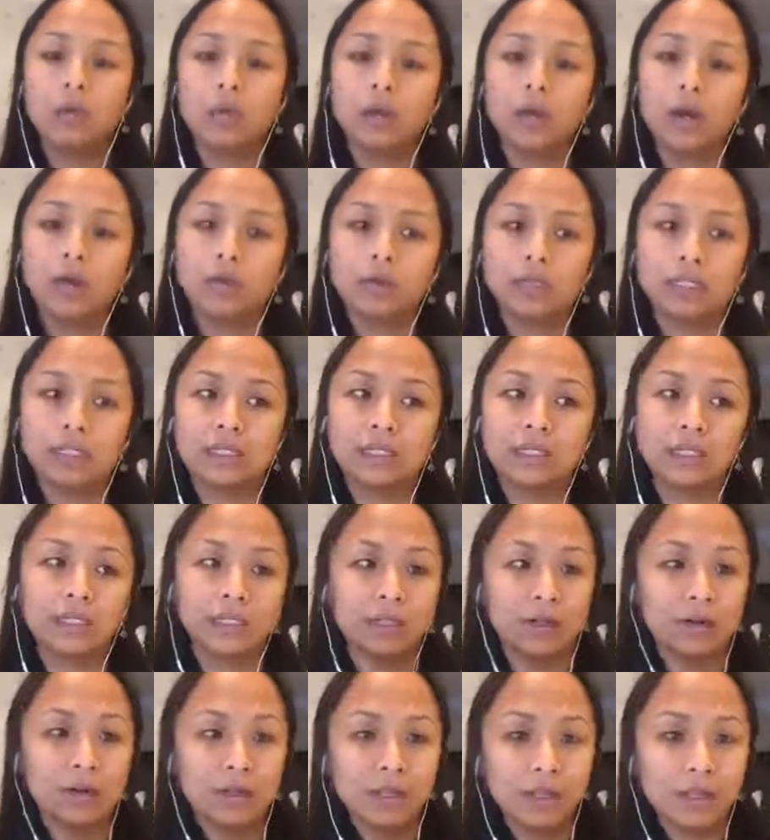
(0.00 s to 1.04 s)
We always, you
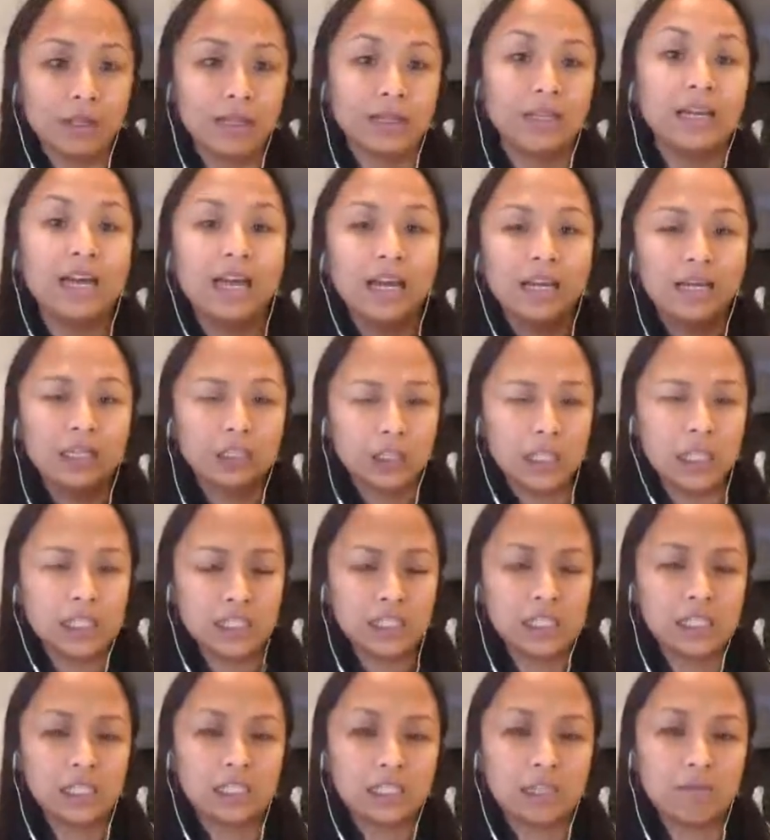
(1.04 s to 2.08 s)
know, think. The
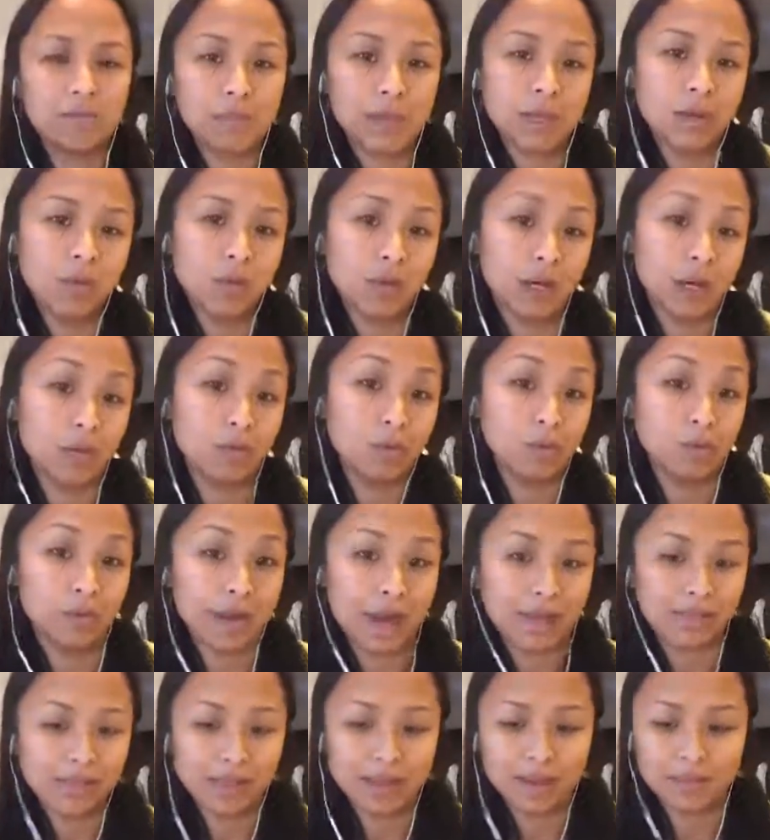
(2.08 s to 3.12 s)
chances you better want to move
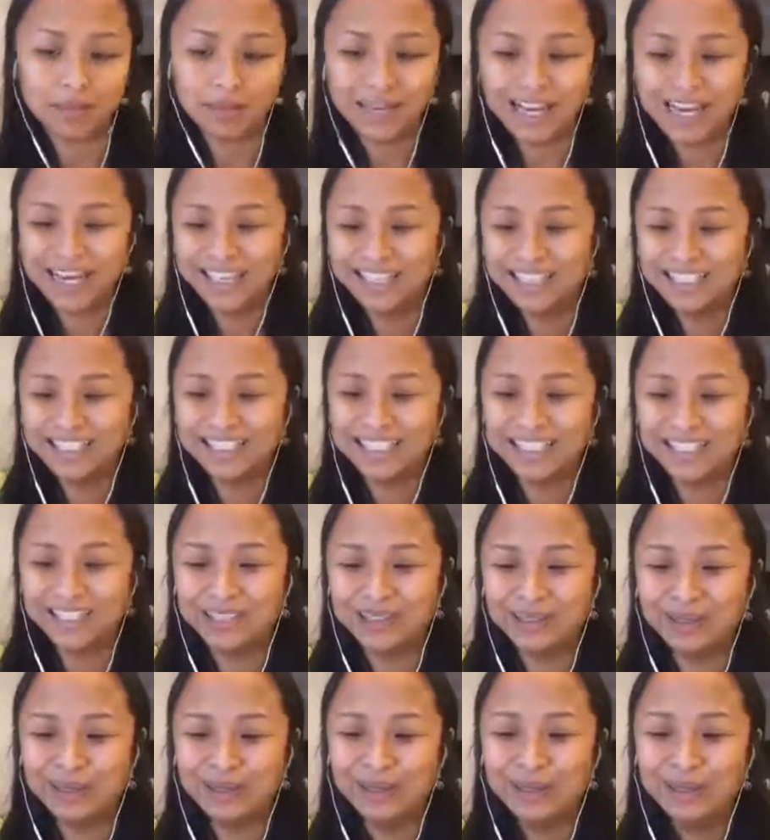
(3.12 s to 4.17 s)
that thing because
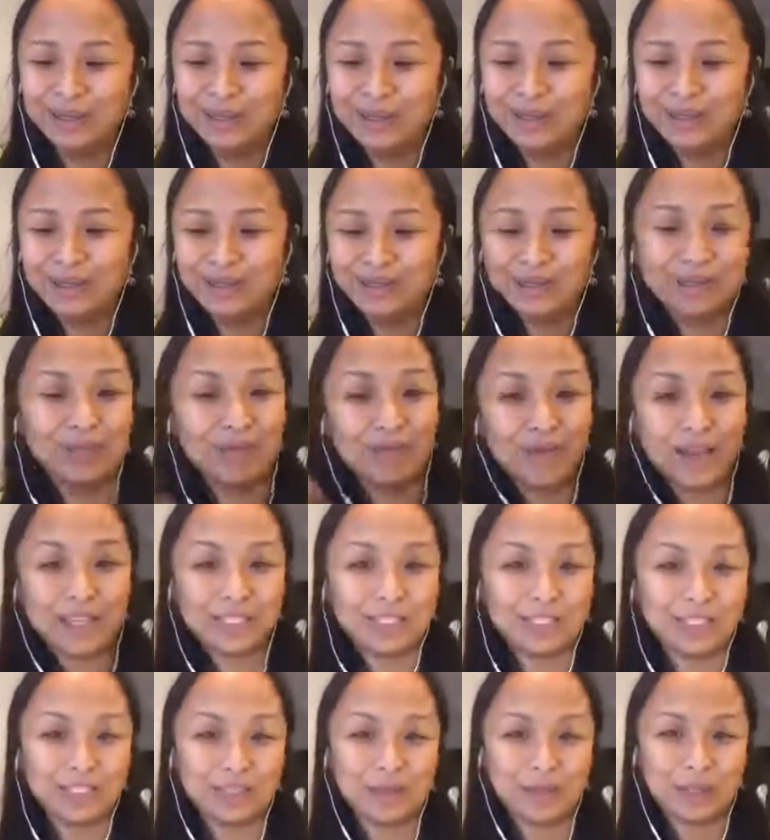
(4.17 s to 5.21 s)
you
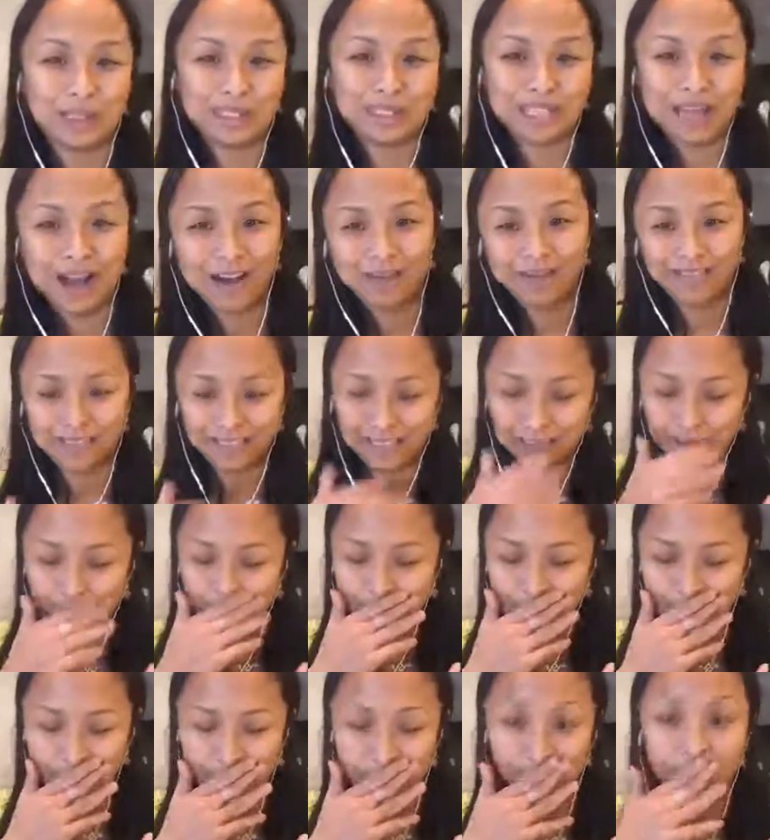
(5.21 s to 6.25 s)
imagining yourself as
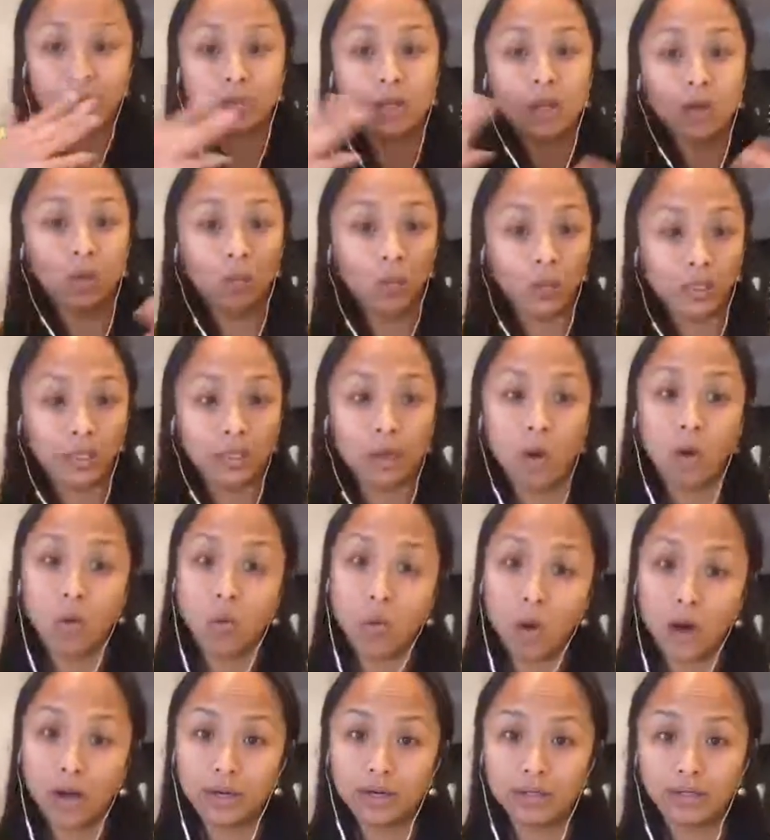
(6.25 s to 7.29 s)
wind or
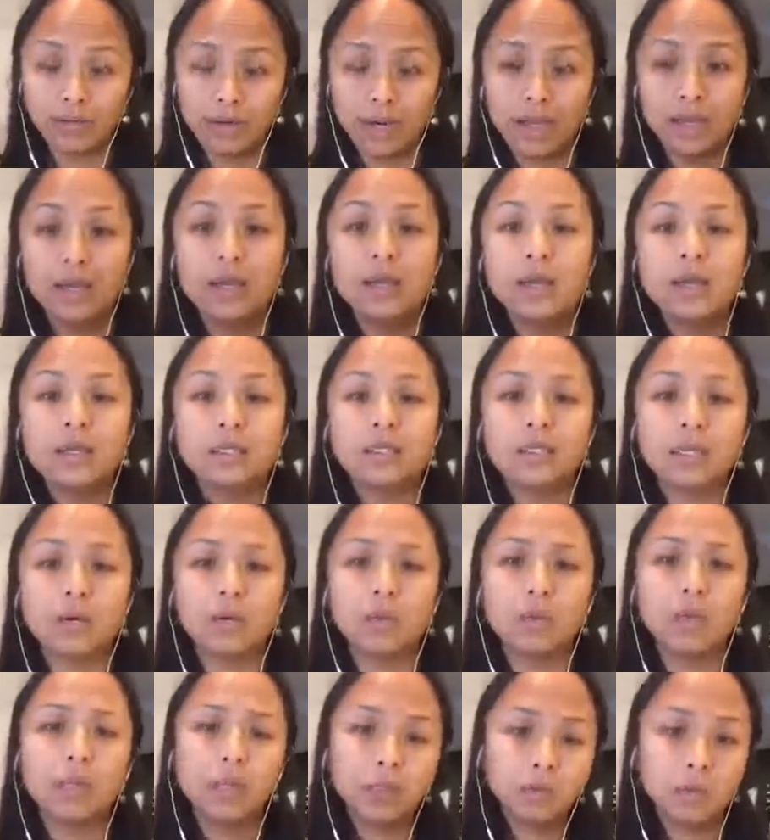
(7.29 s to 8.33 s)
water, right?
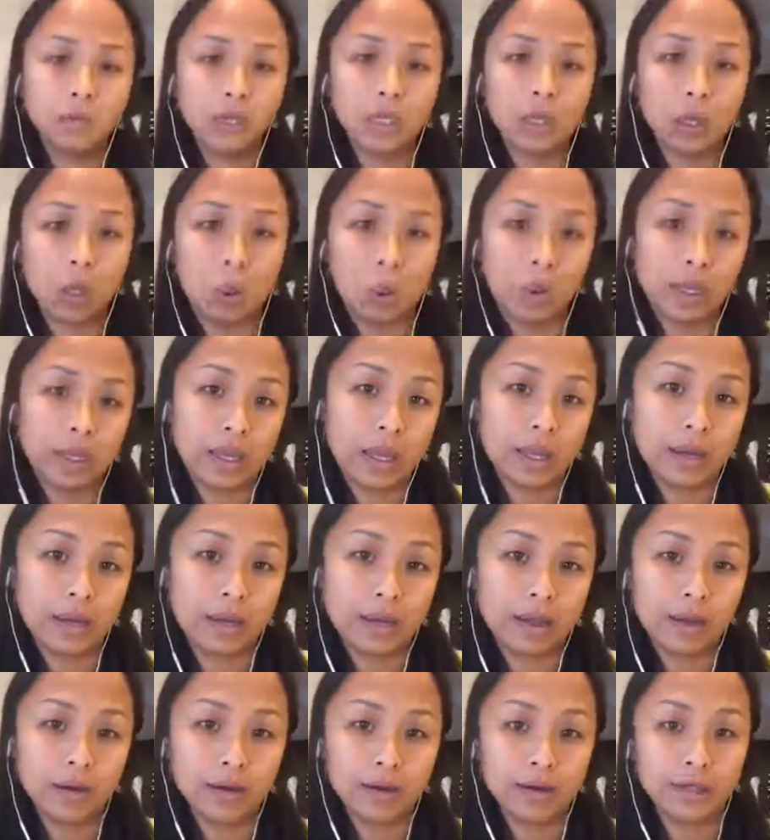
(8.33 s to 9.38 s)
So what you want to
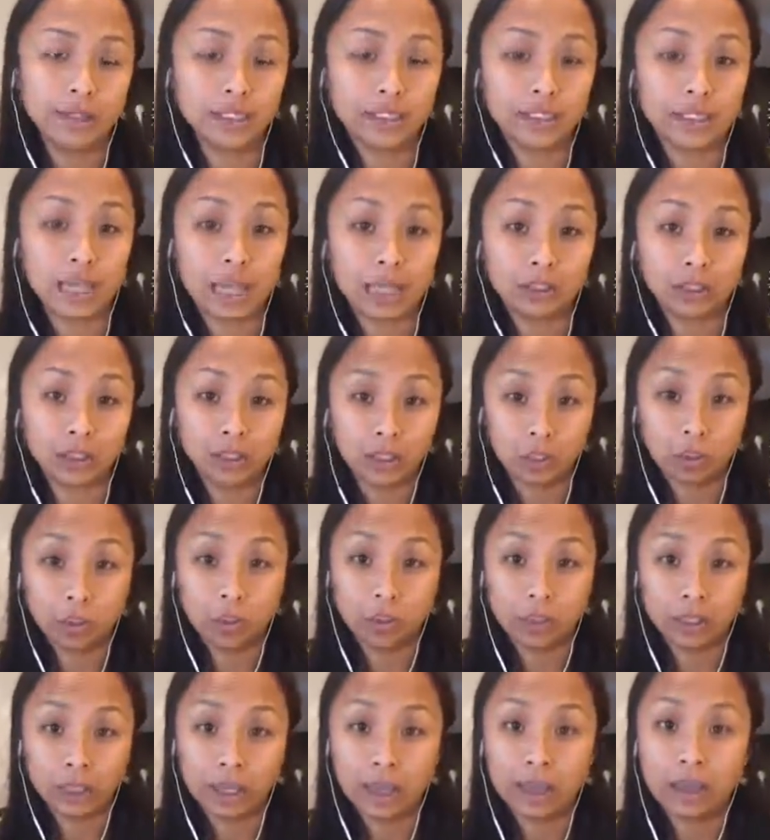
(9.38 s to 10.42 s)
create here is actually
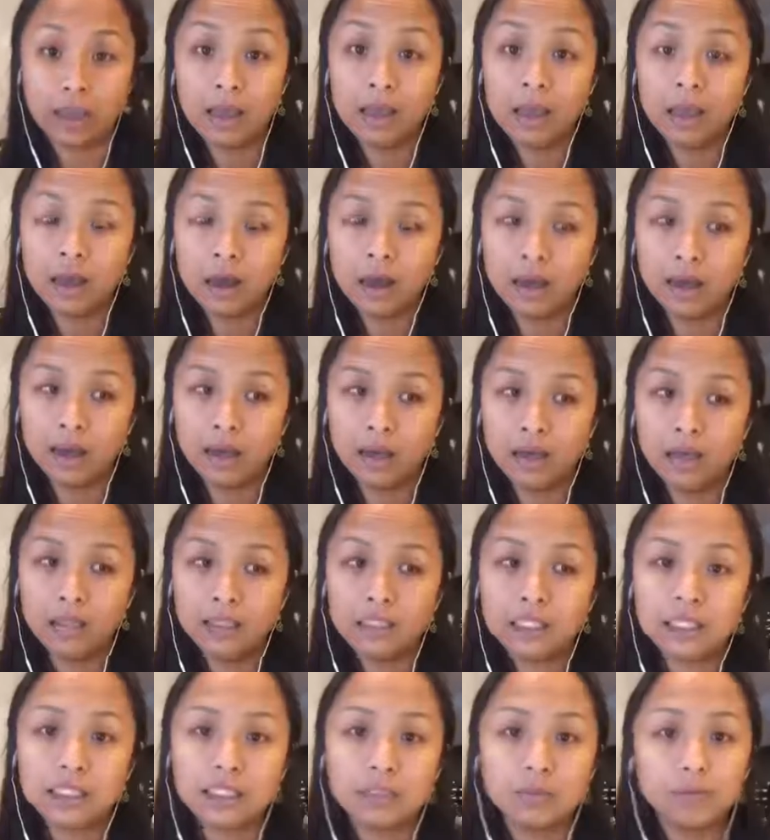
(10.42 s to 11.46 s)
create a
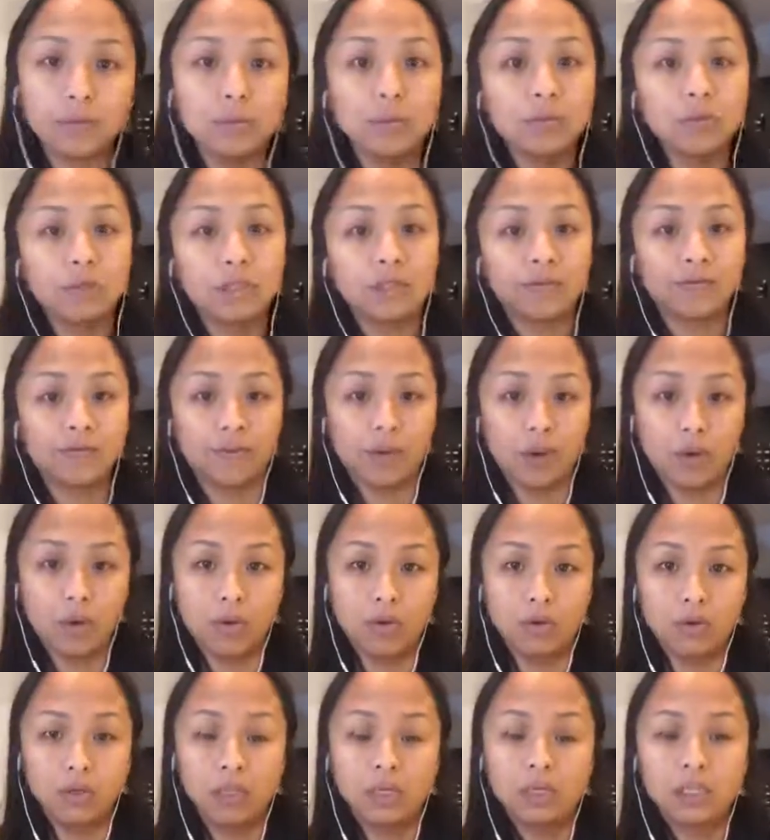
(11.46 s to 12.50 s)
smooth
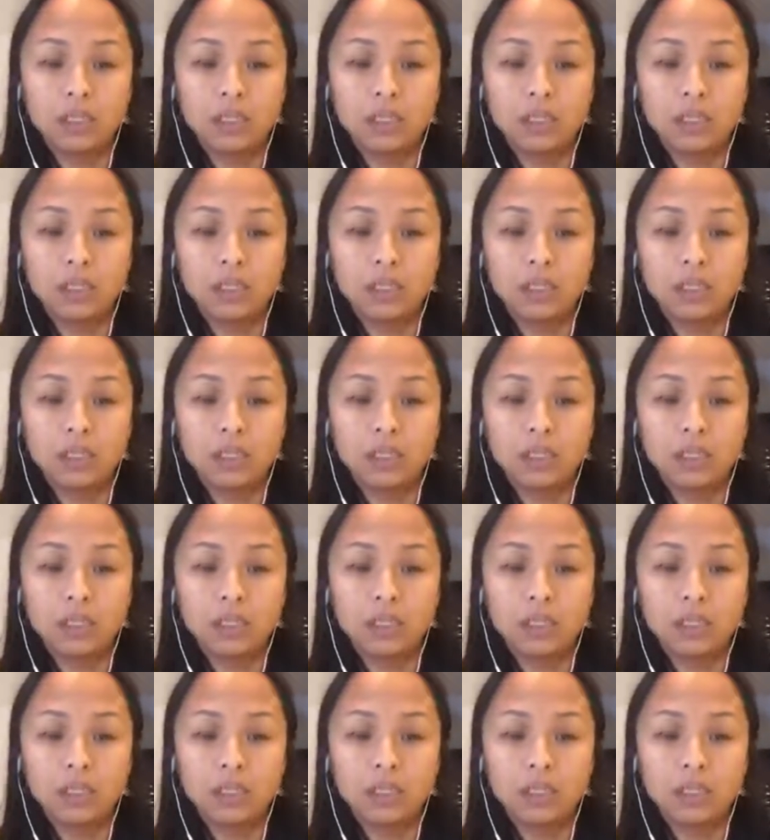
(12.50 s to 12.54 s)
flow.